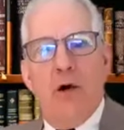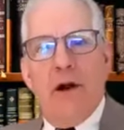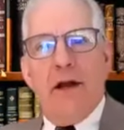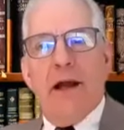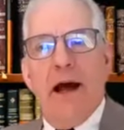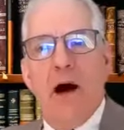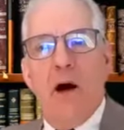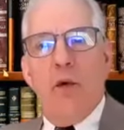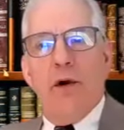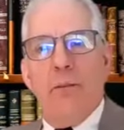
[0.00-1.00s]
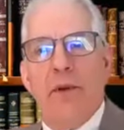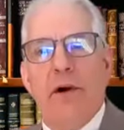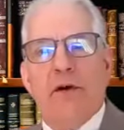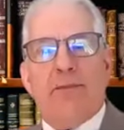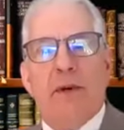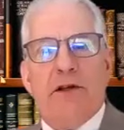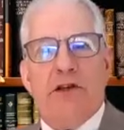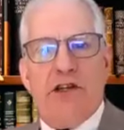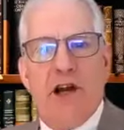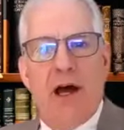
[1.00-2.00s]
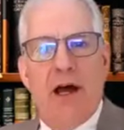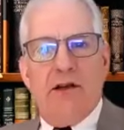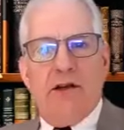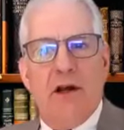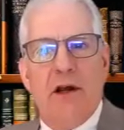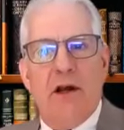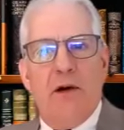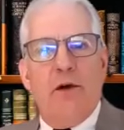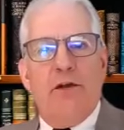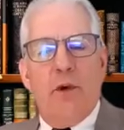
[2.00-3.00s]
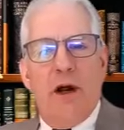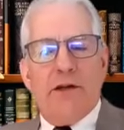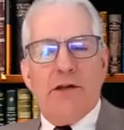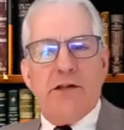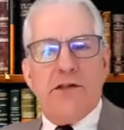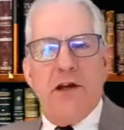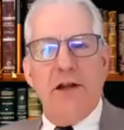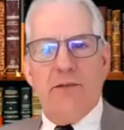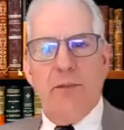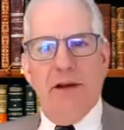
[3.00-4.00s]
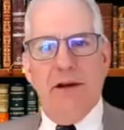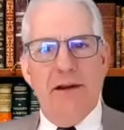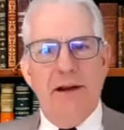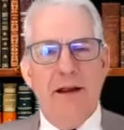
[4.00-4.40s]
according to outward appearance, but judge with righteous judgment.